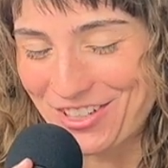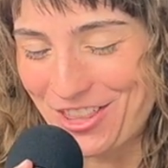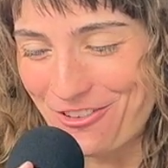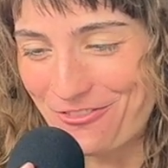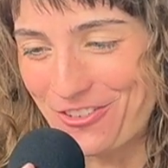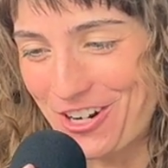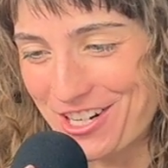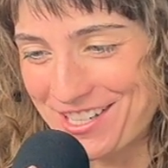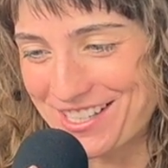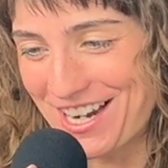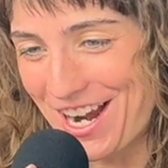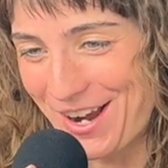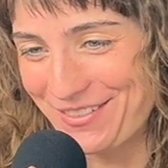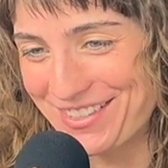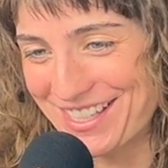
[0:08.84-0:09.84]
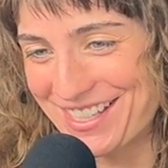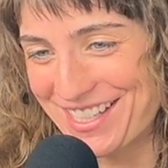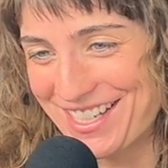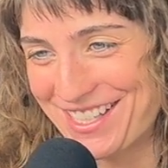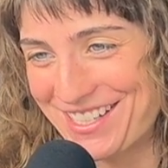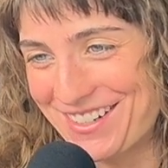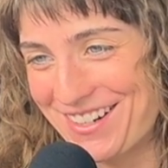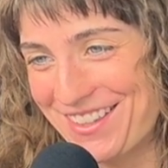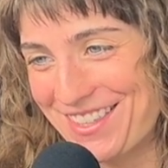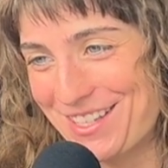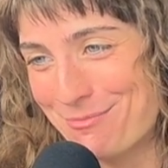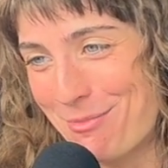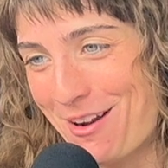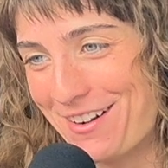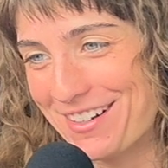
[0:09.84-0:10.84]
for the first time since I started
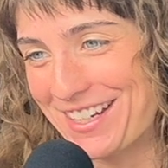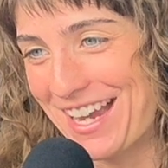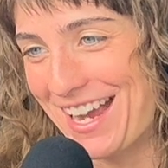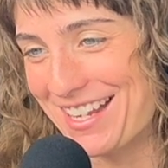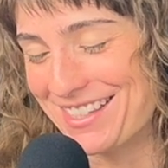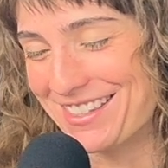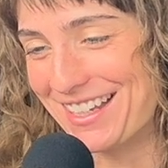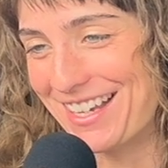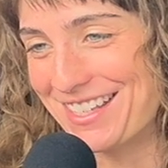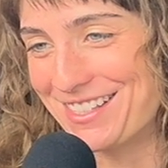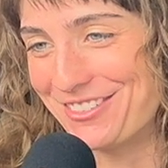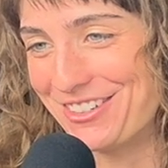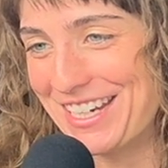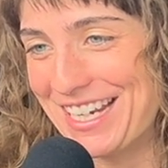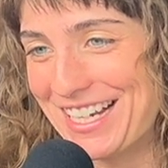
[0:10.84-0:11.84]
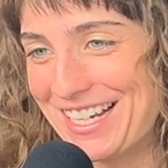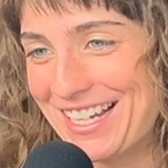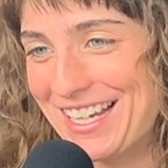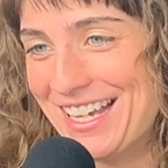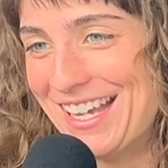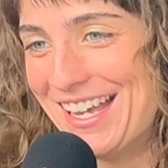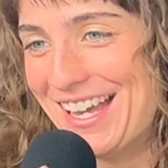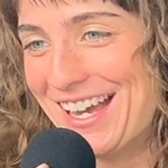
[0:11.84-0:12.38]
this podcast last week.